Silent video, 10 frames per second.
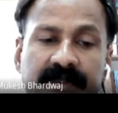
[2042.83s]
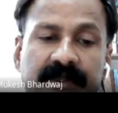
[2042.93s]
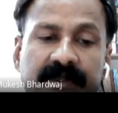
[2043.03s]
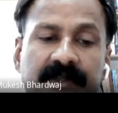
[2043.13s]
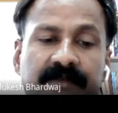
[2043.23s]

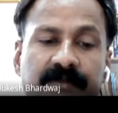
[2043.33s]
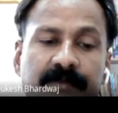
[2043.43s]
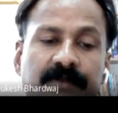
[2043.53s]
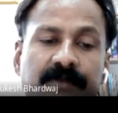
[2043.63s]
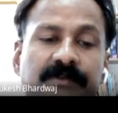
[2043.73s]
enough to
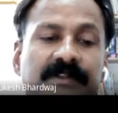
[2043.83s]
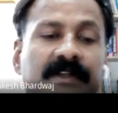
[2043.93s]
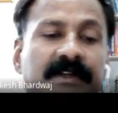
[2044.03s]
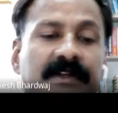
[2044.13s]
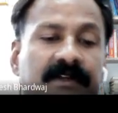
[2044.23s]
produce an
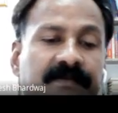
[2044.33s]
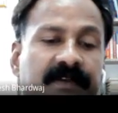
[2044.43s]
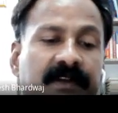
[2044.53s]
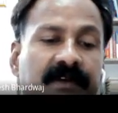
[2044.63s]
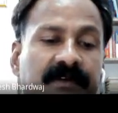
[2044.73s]
electric
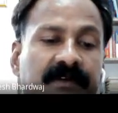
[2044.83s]
field